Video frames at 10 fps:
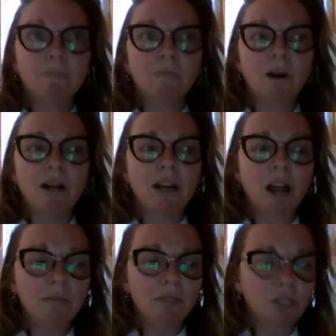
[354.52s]
When it
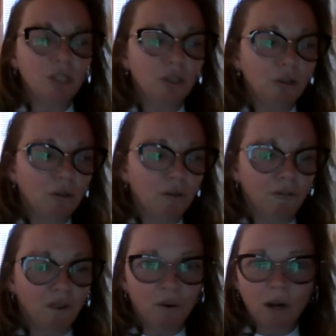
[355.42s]
comes to
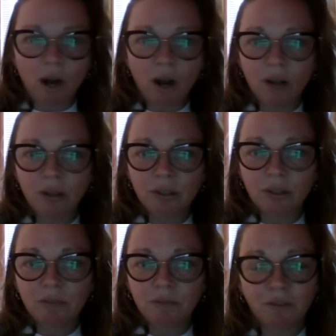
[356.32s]
phone calls,
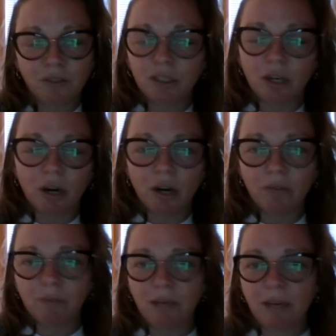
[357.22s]
for sure,
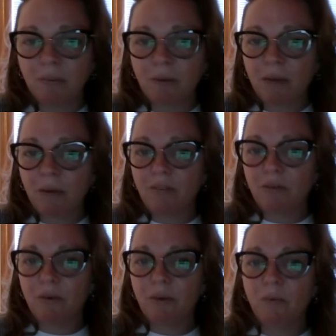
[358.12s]
we can play whatever
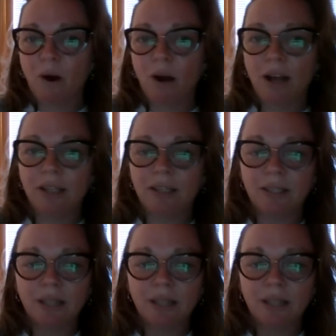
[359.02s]
we want.